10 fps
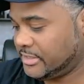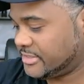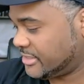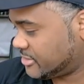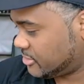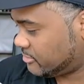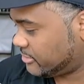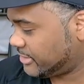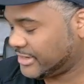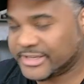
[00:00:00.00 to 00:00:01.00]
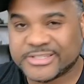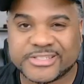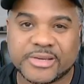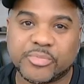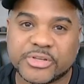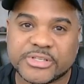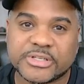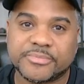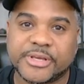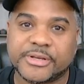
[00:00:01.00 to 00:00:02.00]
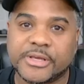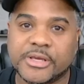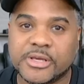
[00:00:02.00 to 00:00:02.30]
test server in a separate subnet.